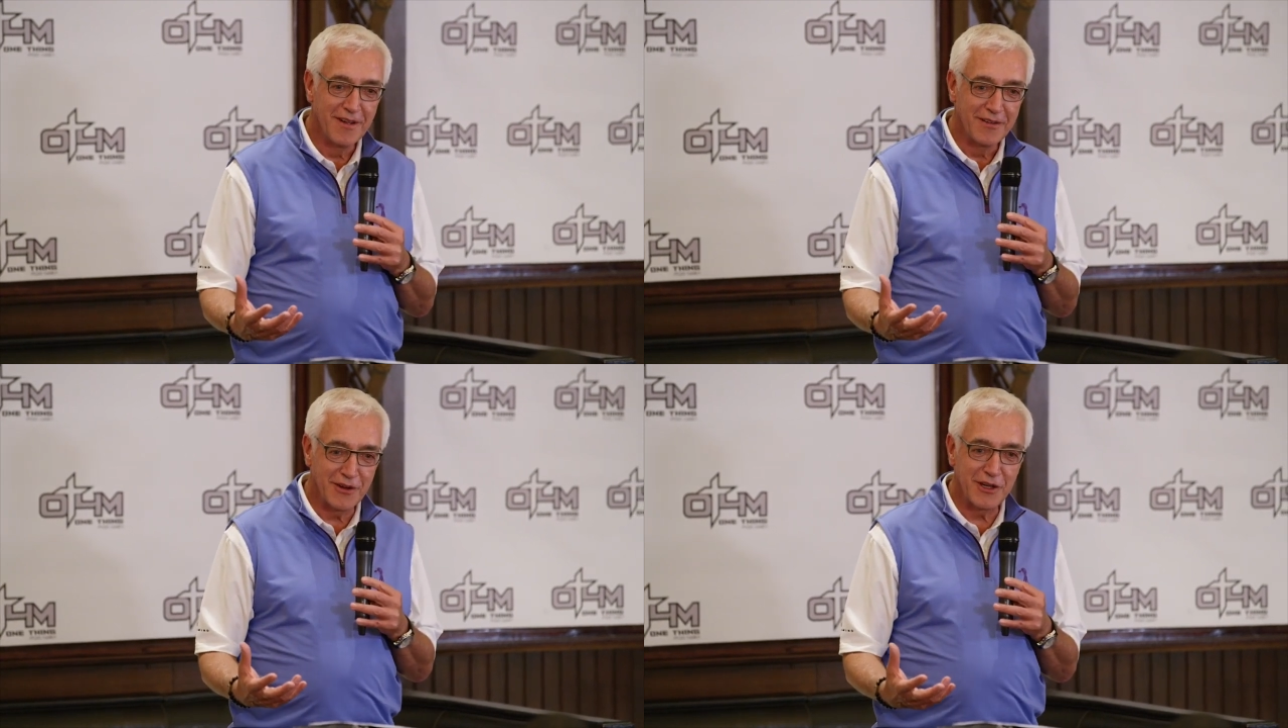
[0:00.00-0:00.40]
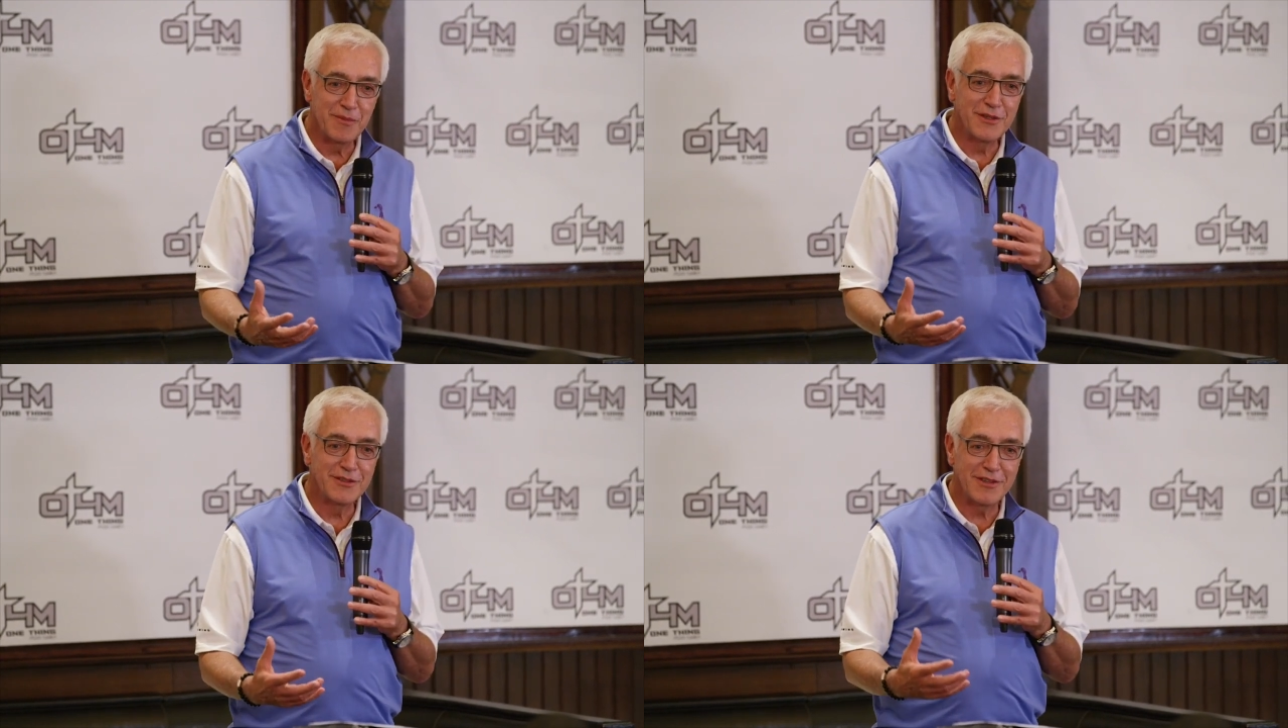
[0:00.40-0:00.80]
They're going to
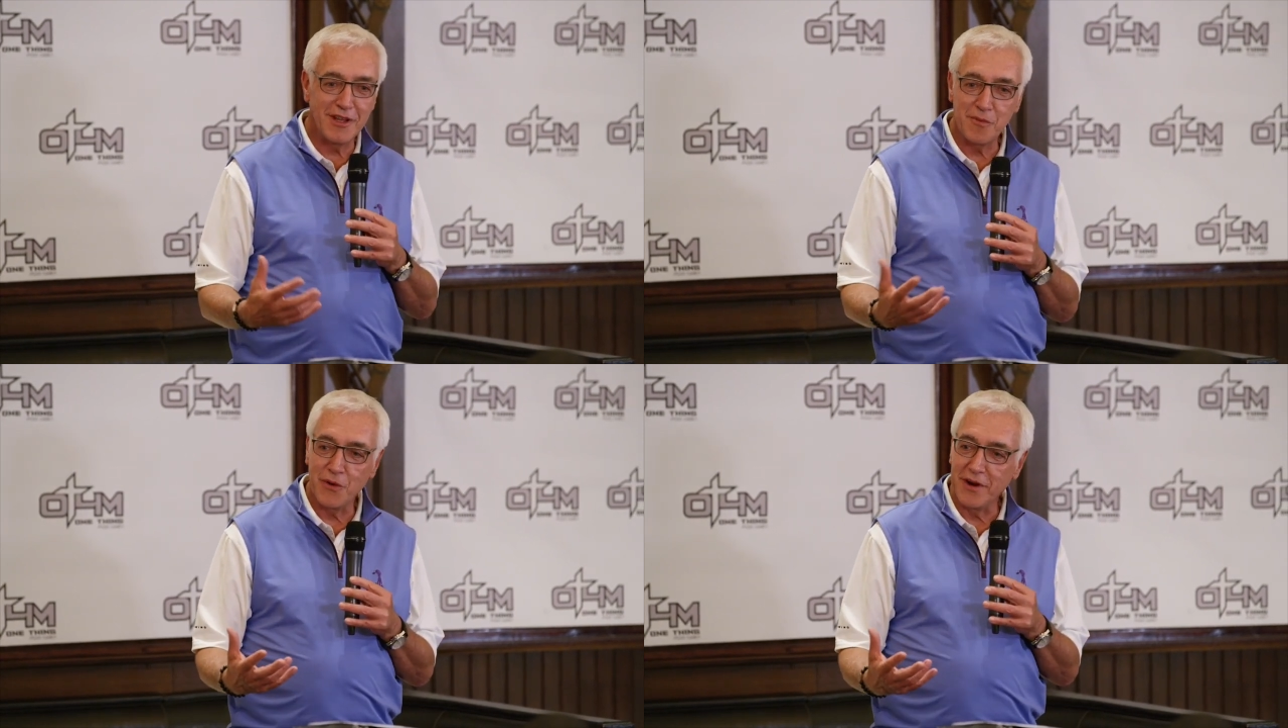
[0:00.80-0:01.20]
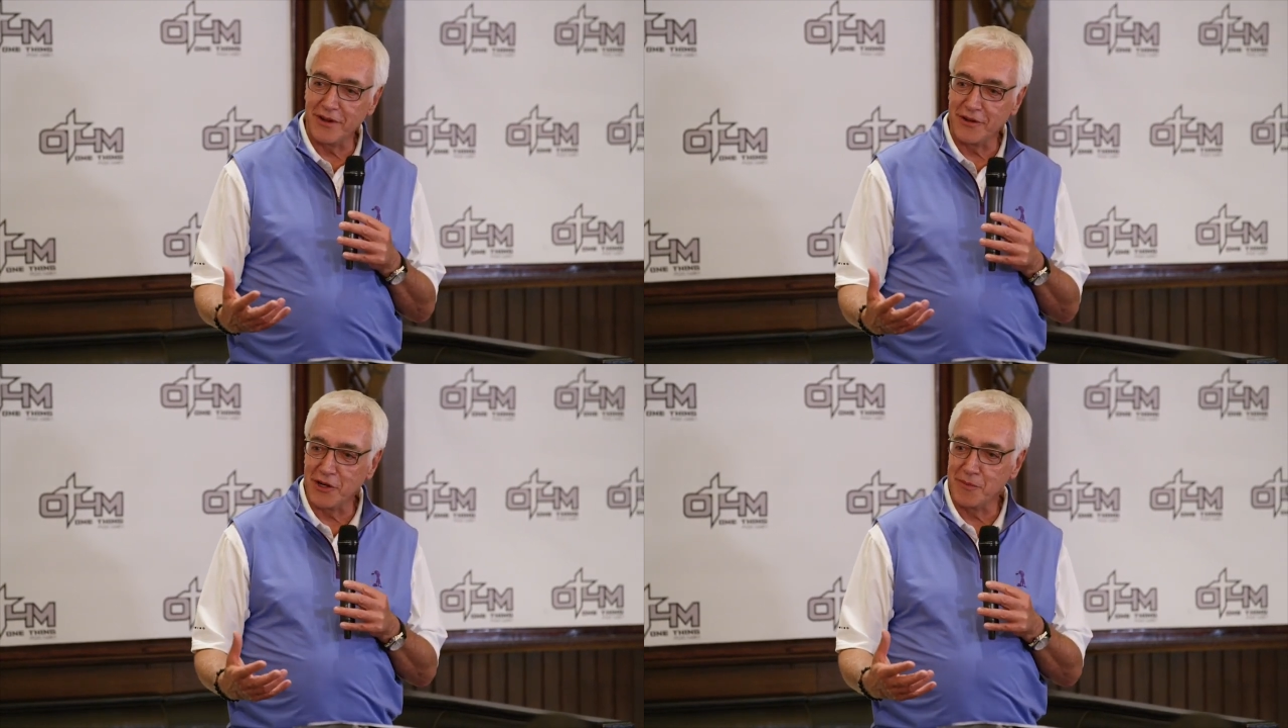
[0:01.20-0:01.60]
be
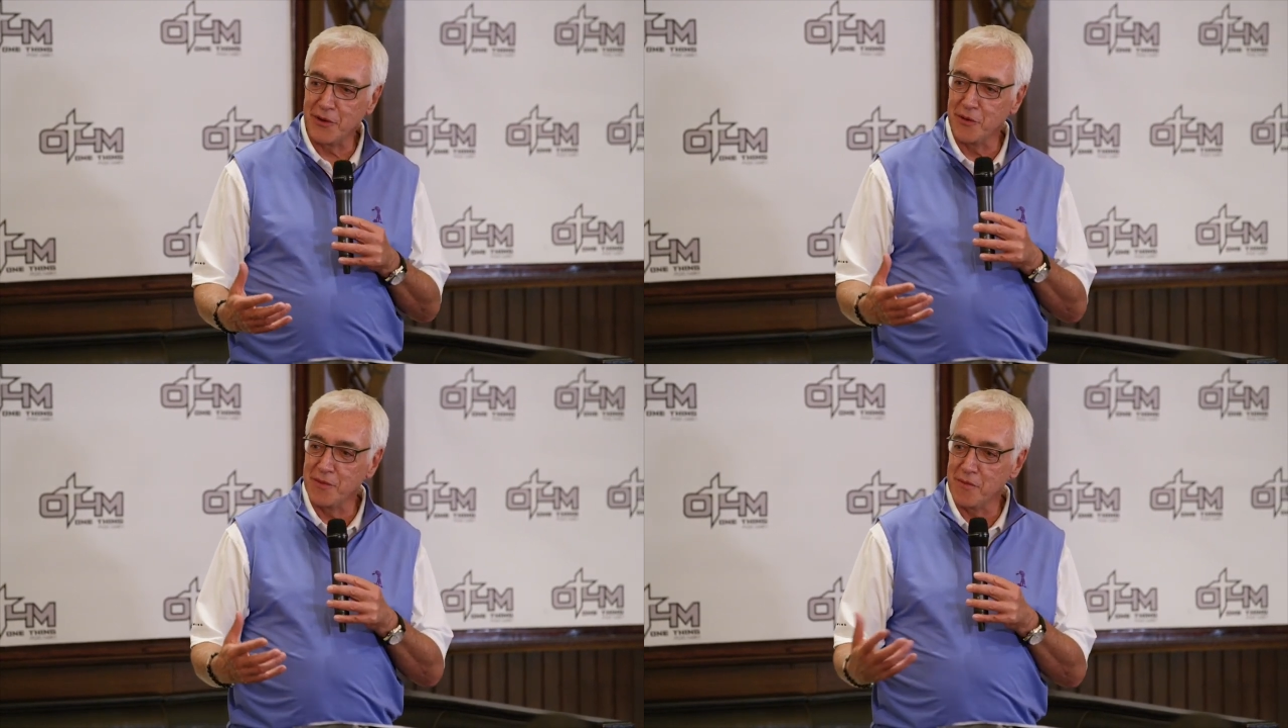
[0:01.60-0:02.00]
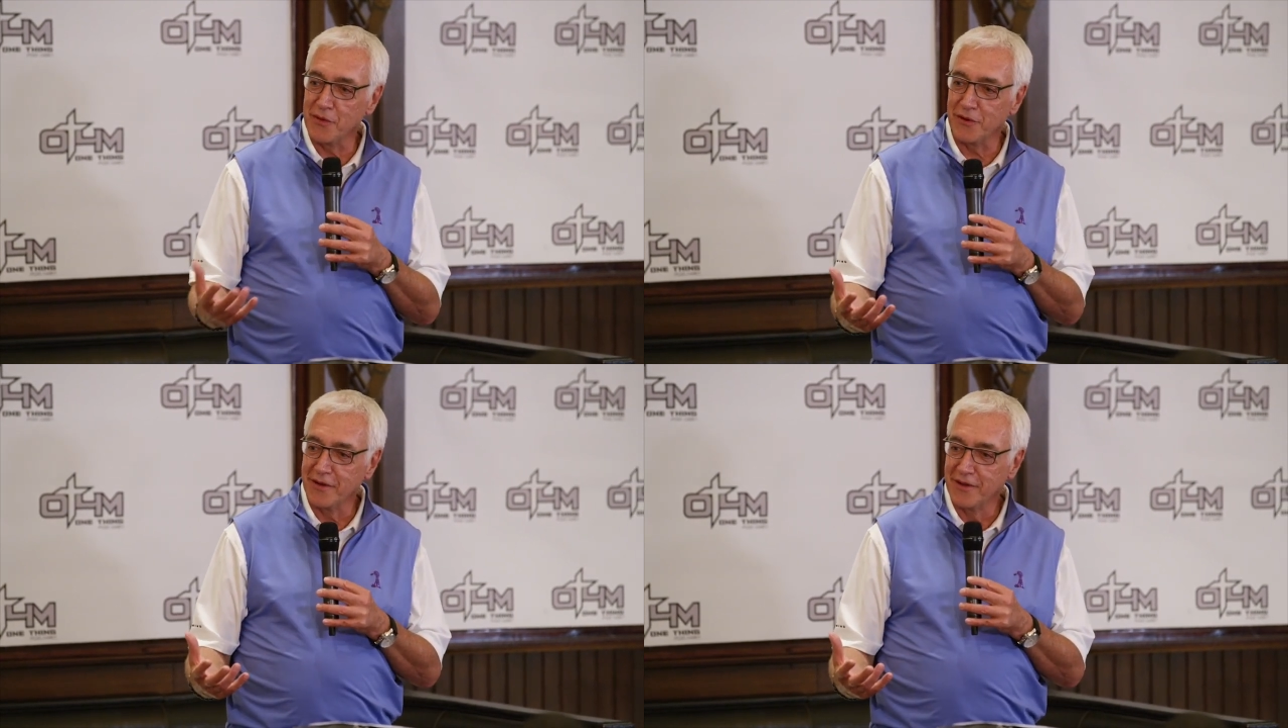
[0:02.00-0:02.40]
celebrated, they're going to be remembered.